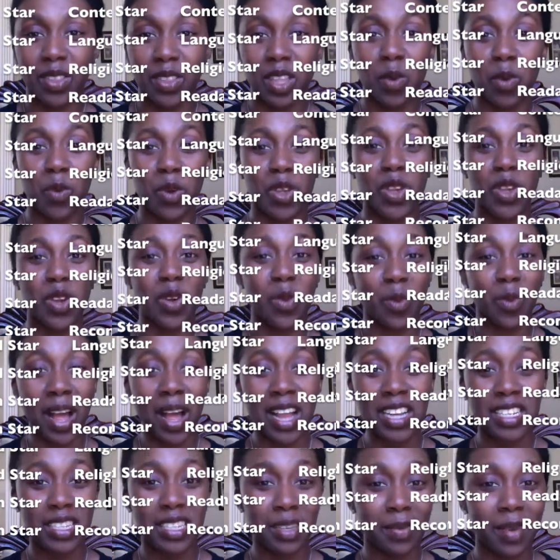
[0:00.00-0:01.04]
that when you're
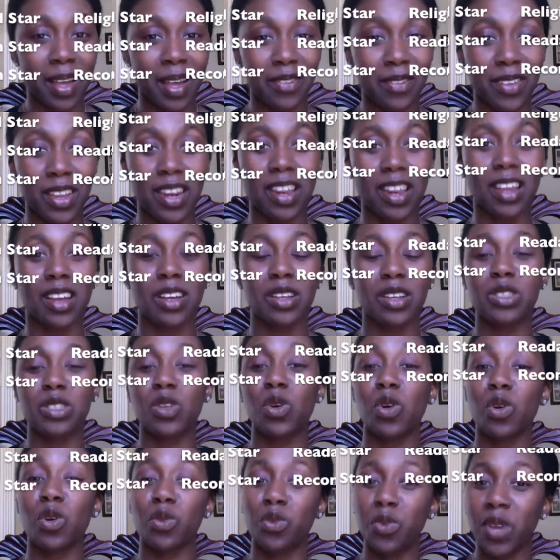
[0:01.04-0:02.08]
watching my videos
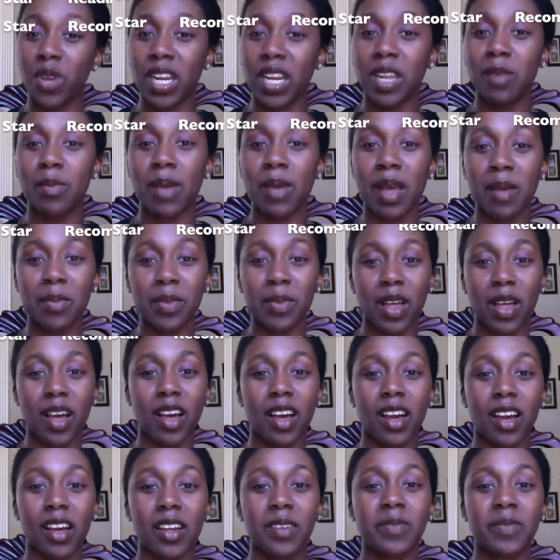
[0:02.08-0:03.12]
or reading my
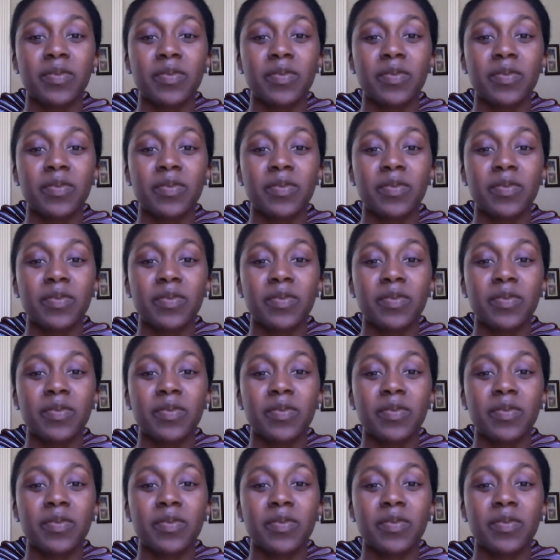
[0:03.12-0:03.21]
blog,